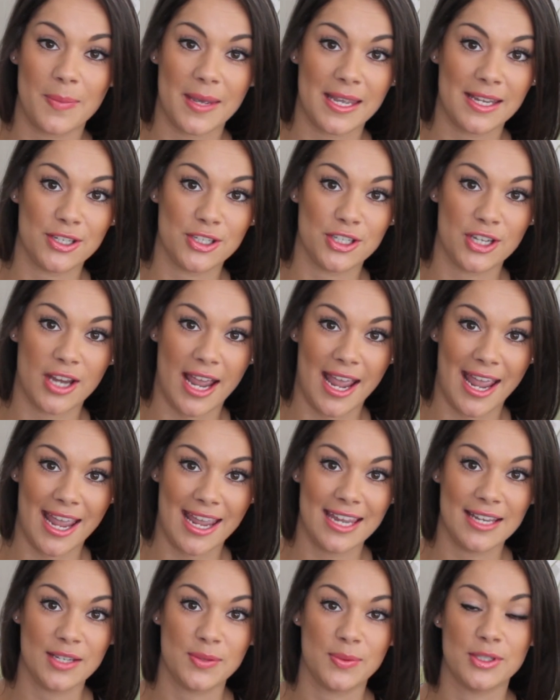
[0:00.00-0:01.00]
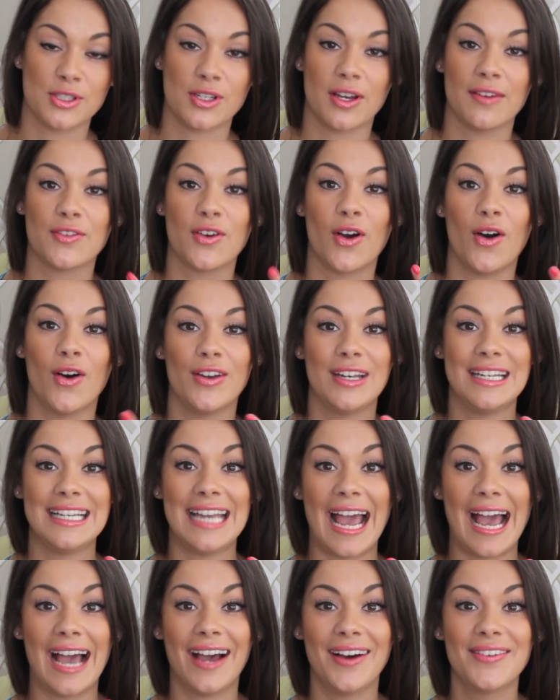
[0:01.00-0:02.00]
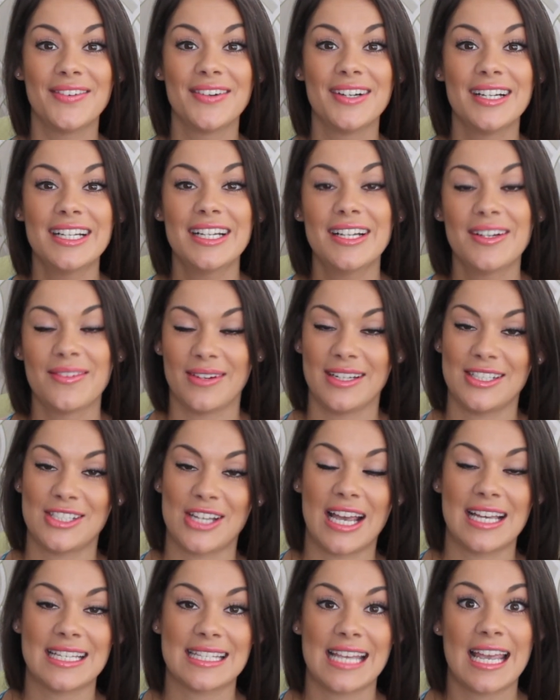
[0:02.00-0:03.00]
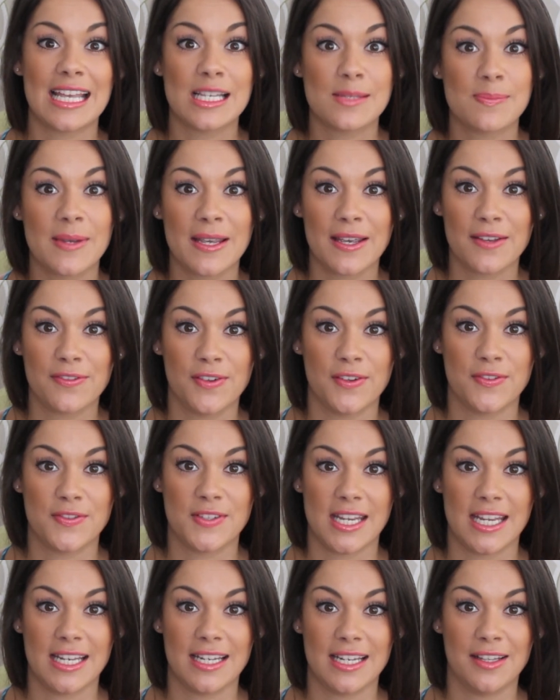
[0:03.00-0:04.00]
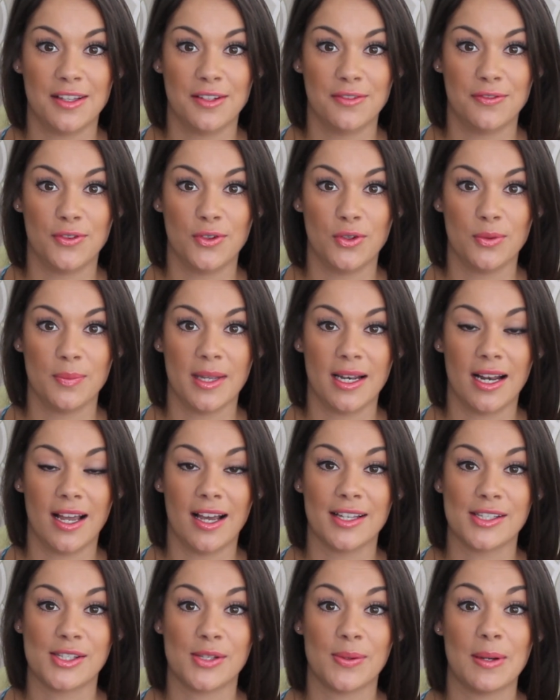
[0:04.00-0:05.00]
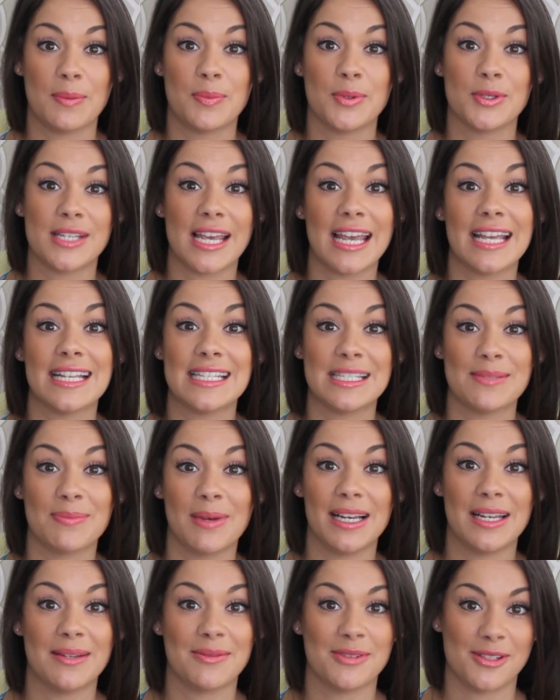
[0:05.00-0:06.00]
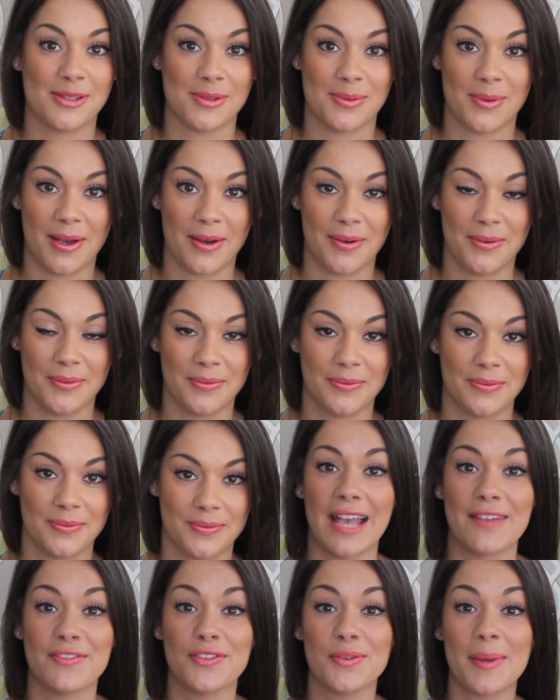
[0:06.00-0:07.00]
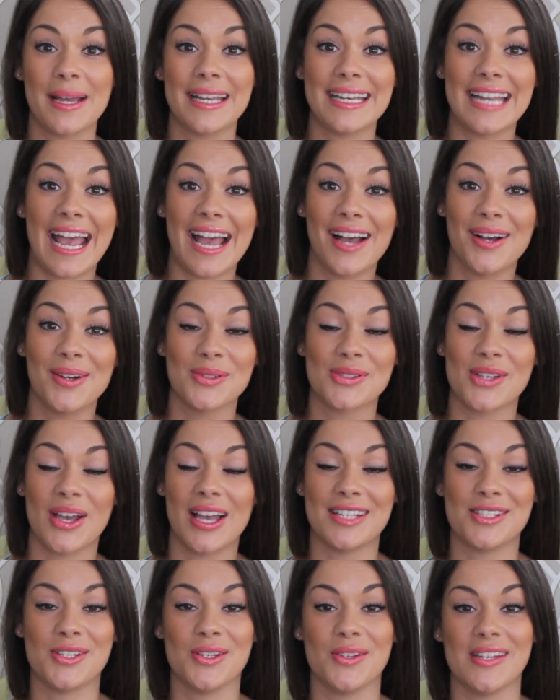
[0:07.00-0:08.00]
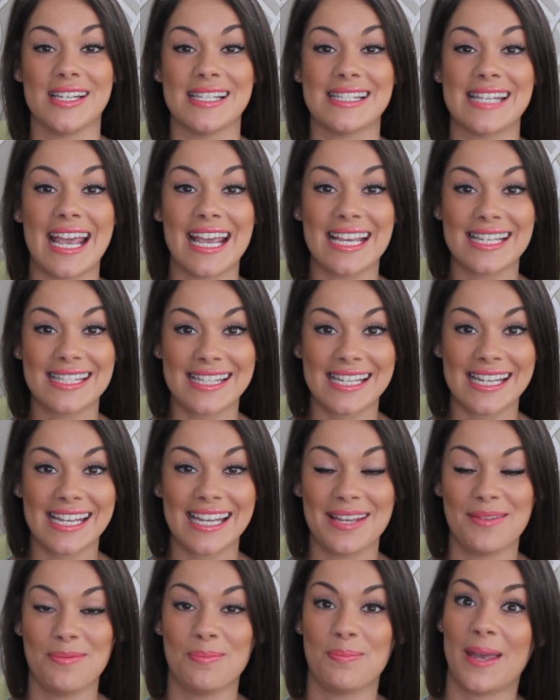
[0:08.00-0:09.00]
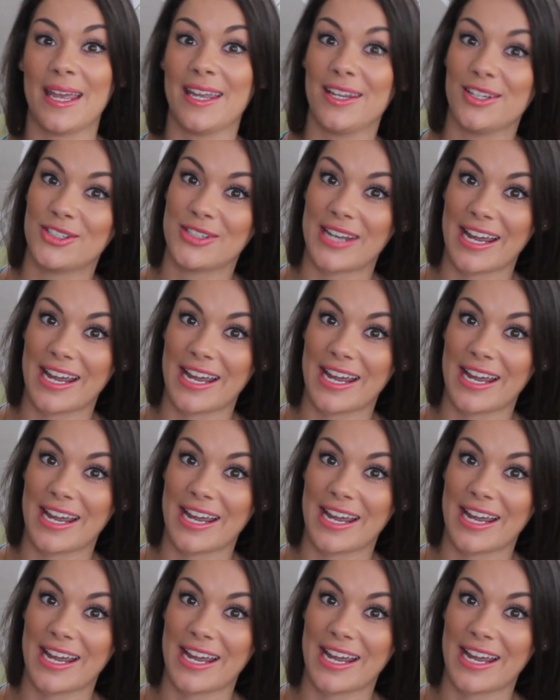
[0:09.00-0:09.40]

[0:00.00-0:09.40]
the Beach shade, which I've got on now, which has SPF 15 in the formula, so it protected my lips as well. And for my nails, I took this Essie in Peach